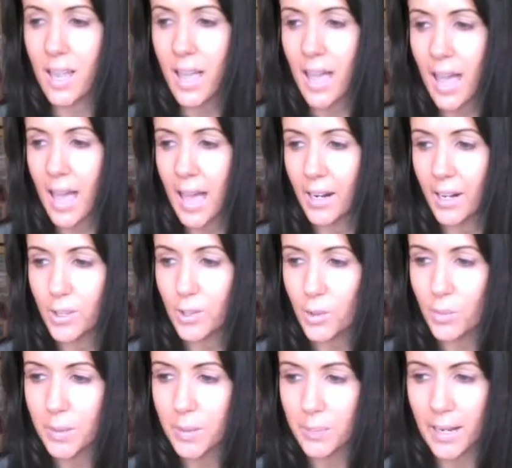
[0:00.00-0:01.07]
and I
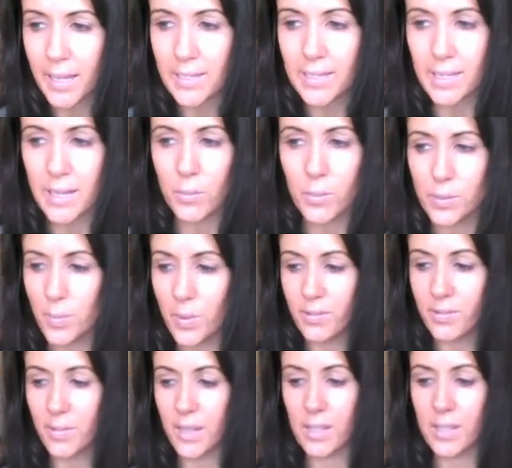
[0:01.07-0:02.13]
normally blend it with my
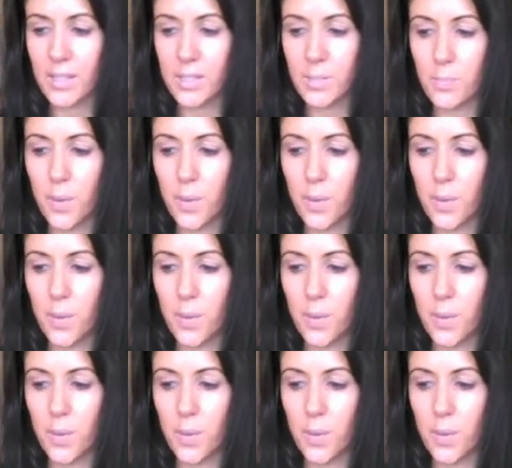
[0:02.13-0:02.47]
fingers,